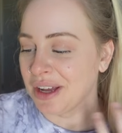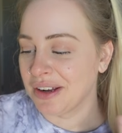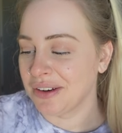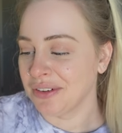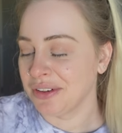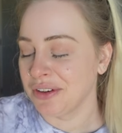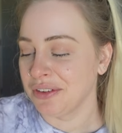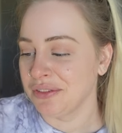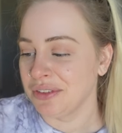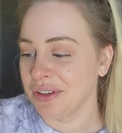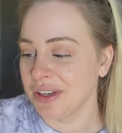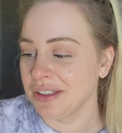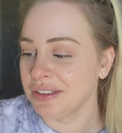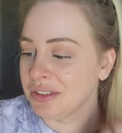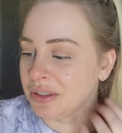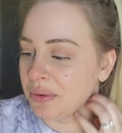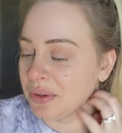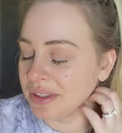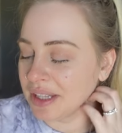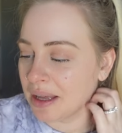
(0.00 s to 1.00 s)
I don't know if you
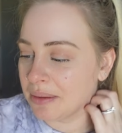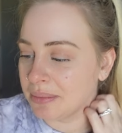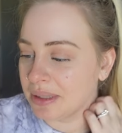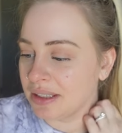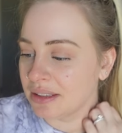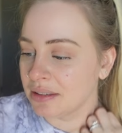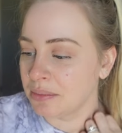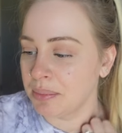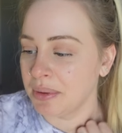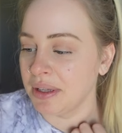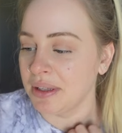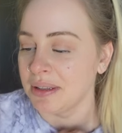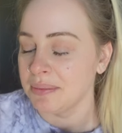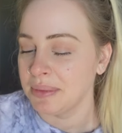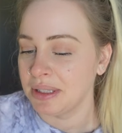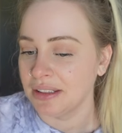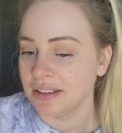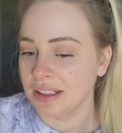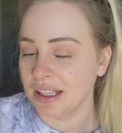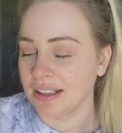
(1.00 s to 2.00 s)
guys know what that means, but it
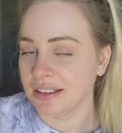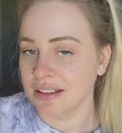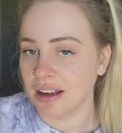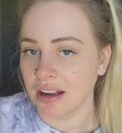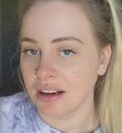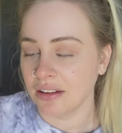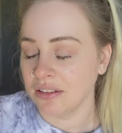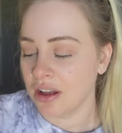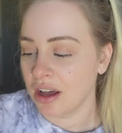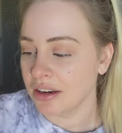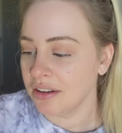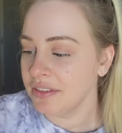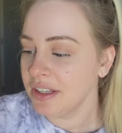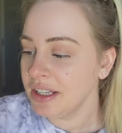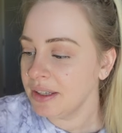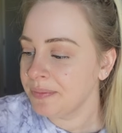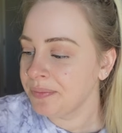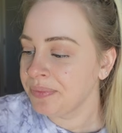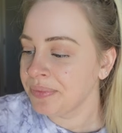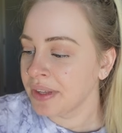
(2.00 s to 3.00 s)
means like not a lot of
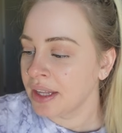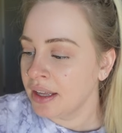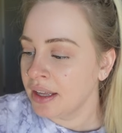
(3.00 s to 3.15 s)
it.